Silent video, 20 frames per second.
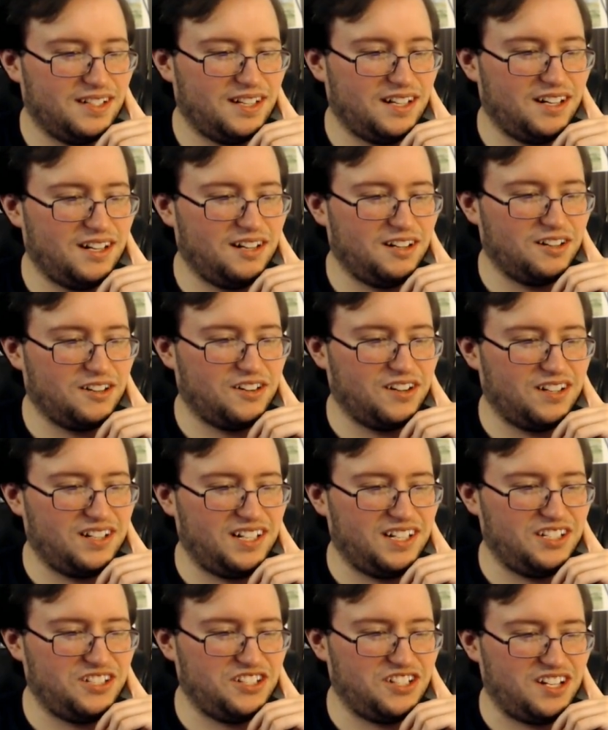Oh, Green
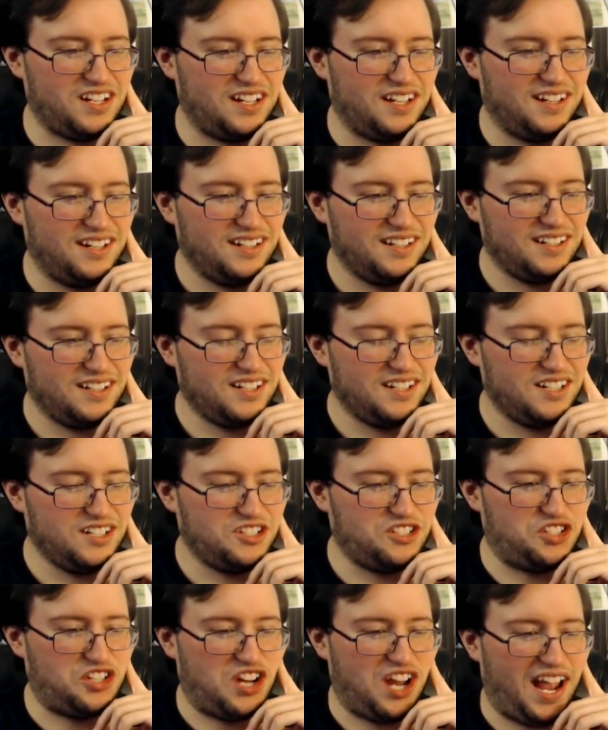Ninja!
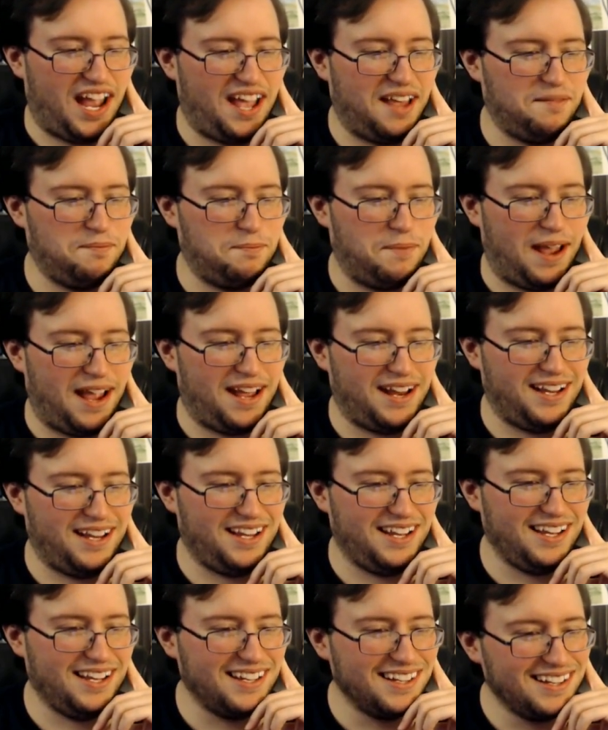Chan
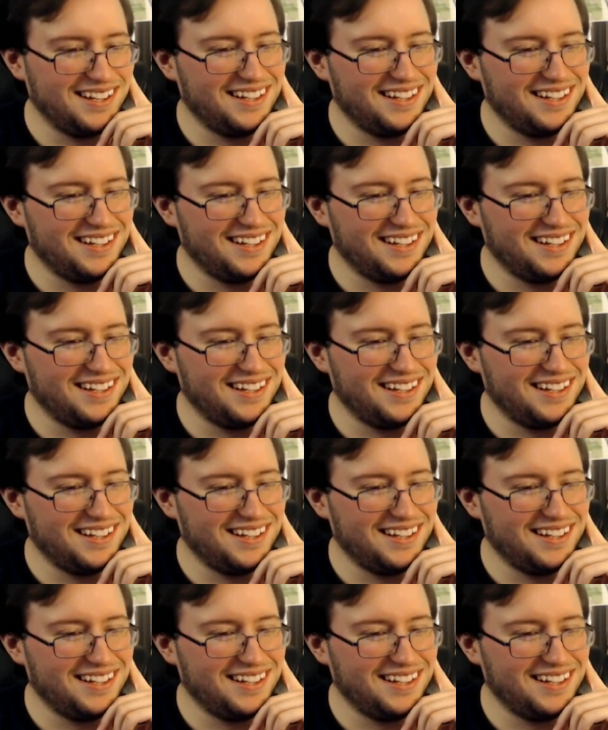Banhee?